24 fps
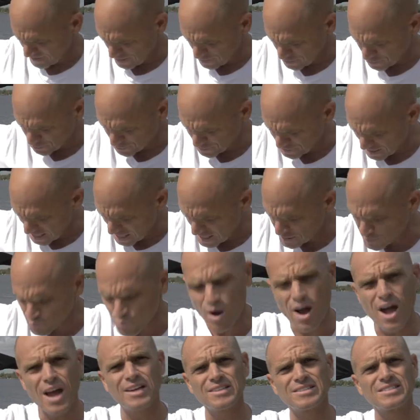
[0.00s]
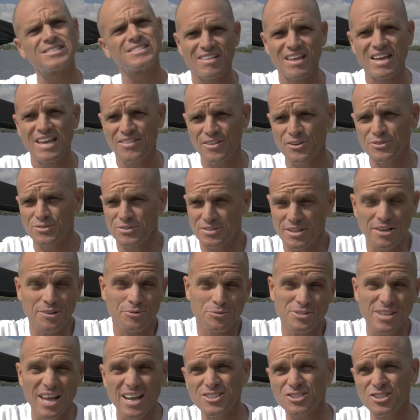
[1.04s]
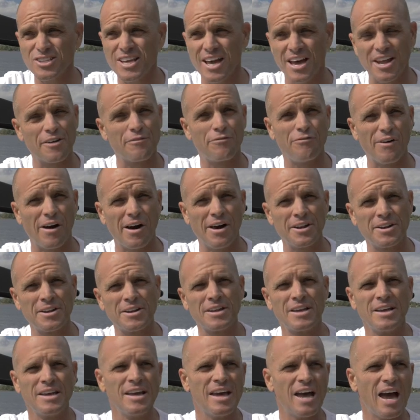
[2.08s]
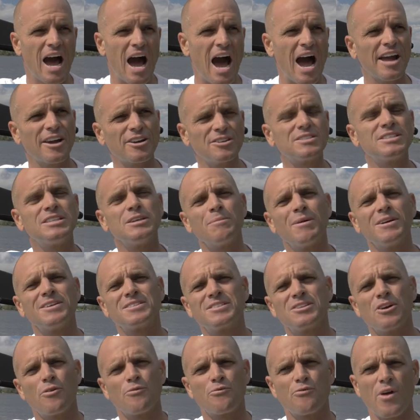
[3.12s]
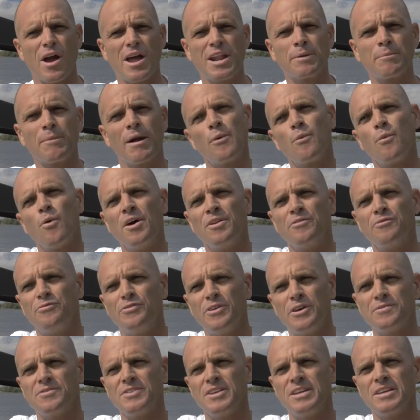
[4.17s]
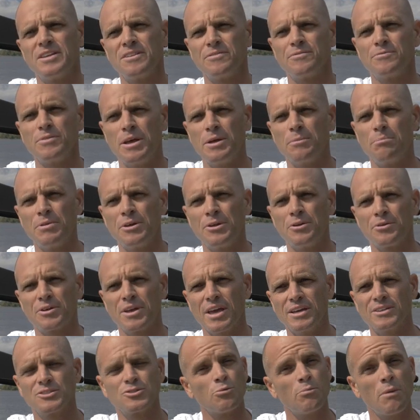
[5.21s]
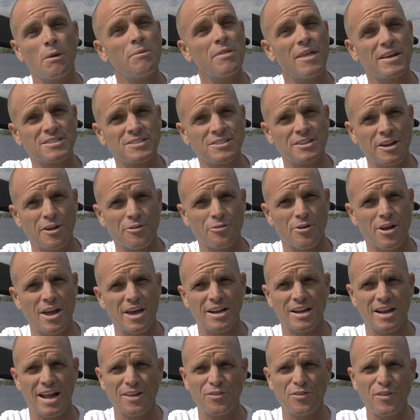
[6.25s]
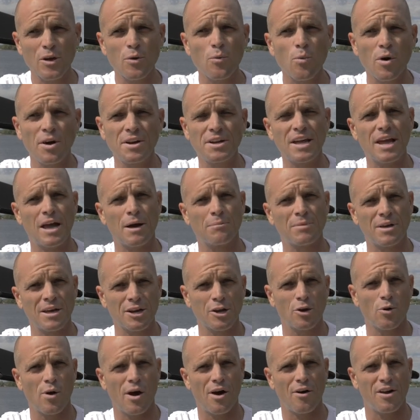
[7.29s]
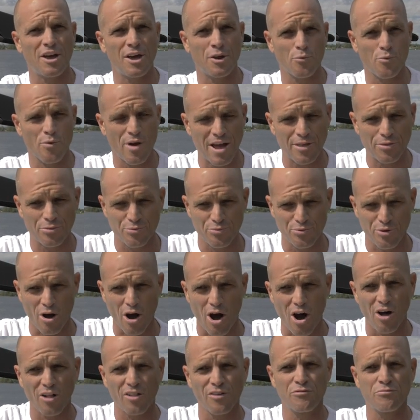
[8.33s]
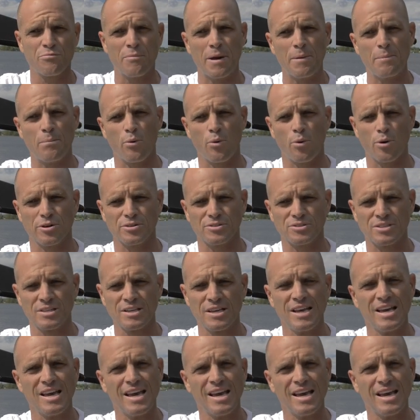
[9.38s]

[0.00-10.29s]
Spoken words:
So size-wise, it was actually kind of fun. I could see myself riding my 150 and being okay, so maybe that's another edit. I think one day I'm gonna go out and ride through all of my boards